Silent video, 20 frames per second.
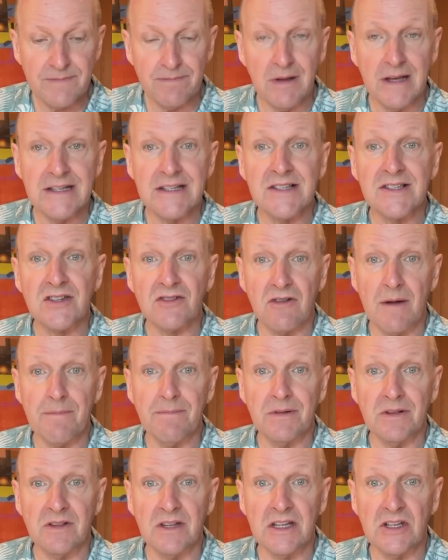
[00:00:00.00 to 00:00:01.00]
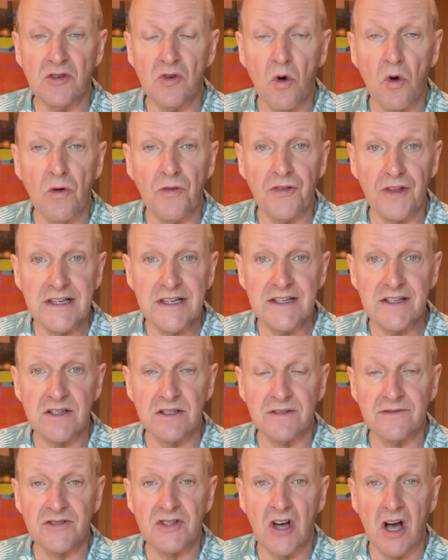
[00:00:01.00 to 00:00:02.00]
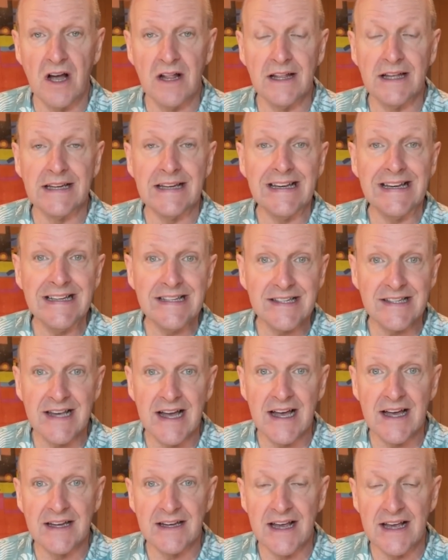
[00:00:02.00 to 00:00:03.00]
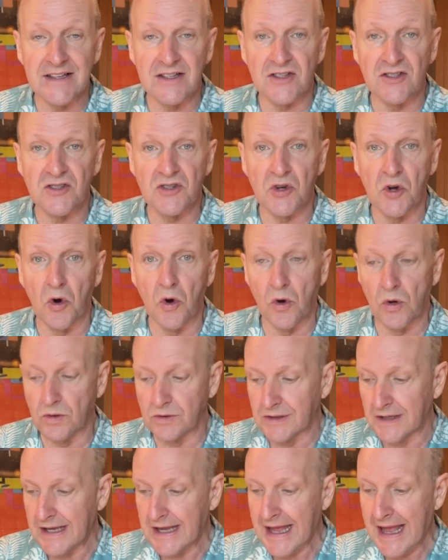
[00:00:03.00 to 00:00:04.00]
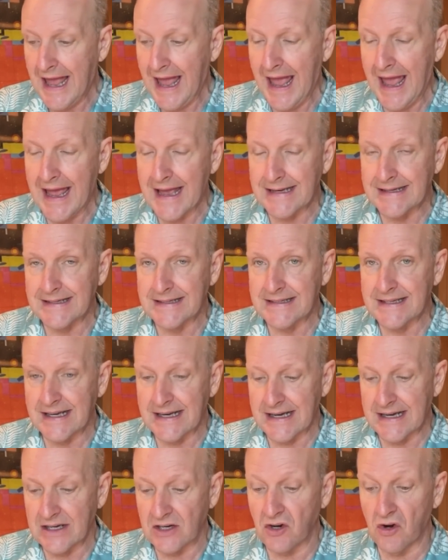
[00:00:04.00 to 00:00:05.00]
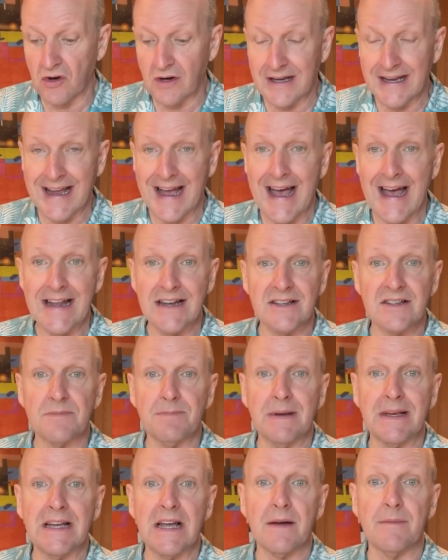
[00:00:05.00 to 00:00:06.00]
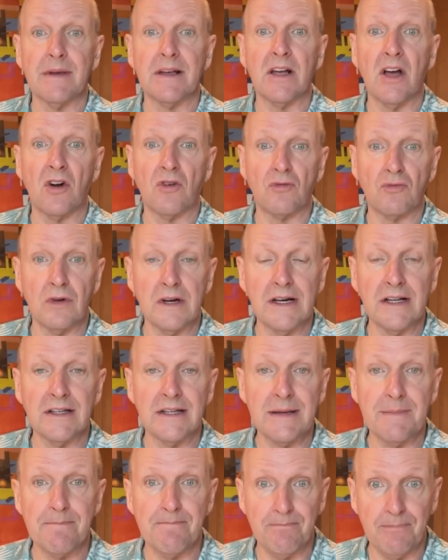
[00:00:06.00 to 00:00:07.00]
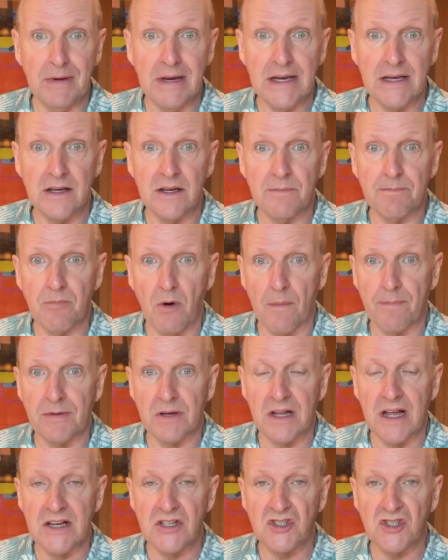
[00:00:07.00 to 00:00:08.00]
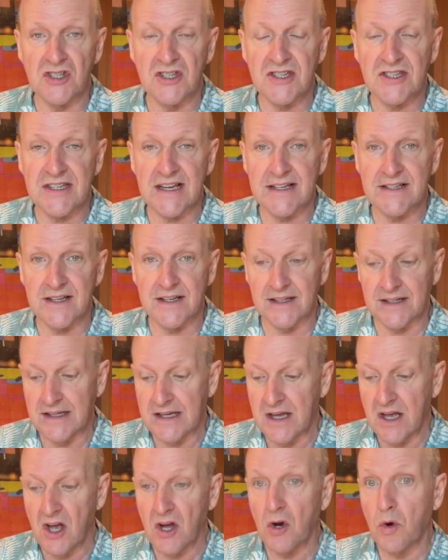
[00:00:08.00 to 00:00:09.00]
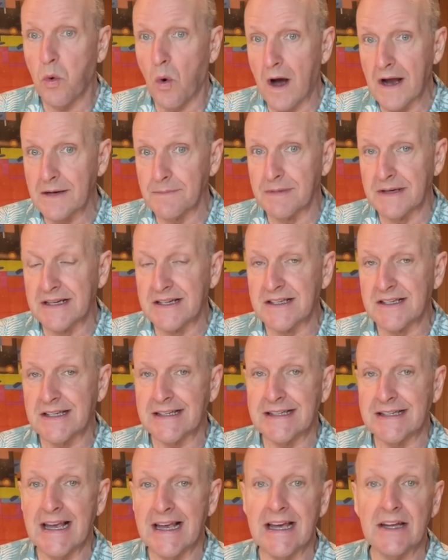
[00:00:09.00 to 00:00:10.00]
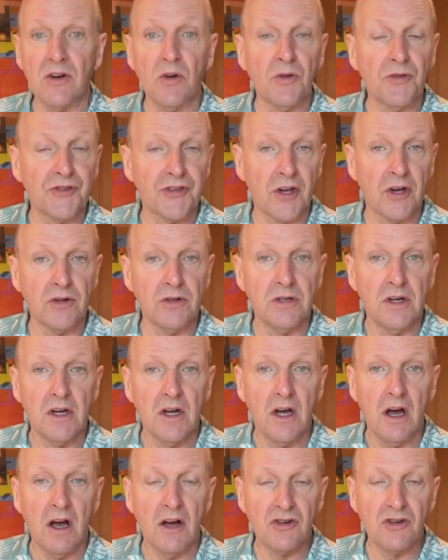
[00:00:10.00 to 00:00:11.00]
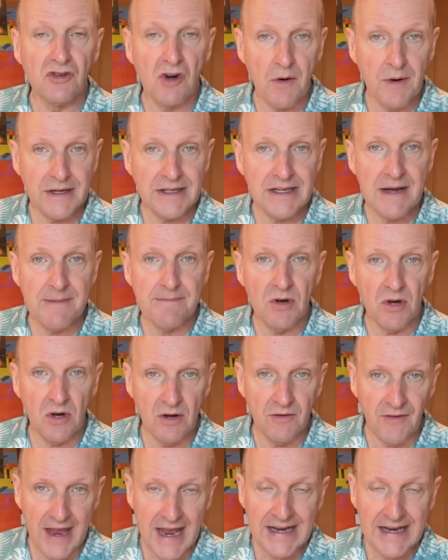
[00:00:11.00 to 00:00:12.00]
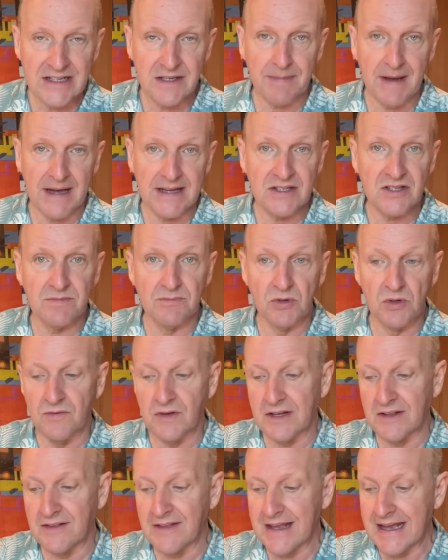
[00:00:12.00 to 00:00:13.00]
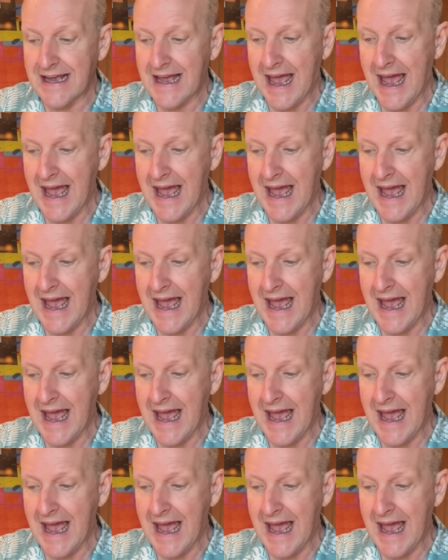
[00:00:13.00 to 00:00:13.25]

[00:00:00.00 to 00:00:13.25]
places are up in the northeast of Thailand, Isan as it's called. And Khon Kaen is becoming a really big population centre, quite a big city, and also a growing number of expats moving there